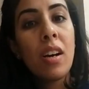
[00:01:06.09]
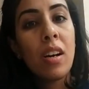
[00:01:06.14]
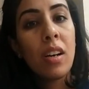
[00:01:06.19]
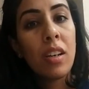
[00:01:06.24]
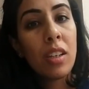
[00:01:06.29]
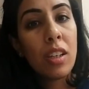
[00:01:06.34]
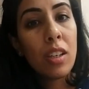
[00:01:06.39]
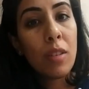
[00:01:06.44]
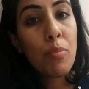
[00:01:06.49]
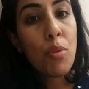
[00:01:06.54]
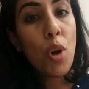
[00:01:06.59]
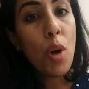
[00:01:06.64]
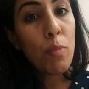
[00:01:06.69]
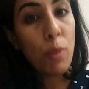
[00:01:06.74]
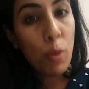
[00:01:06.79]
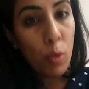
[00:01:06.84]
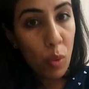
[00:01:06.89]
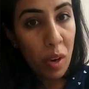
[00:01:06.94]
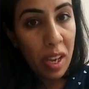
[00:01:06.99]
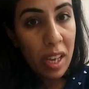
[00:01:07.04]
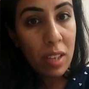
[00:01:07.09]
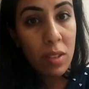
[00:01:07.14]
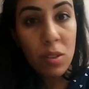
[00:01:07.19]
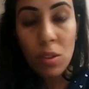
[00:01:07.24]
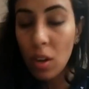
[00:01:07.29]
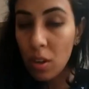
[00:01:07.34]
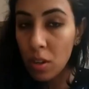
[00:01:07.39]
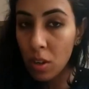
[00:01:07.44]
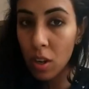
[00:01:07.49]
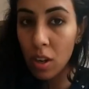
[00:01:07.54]
proper weight
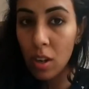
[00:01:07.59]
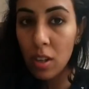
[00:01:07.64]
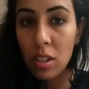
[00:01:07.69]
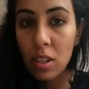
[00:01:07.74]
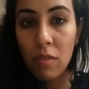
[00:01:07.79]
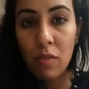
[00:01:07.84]
or not,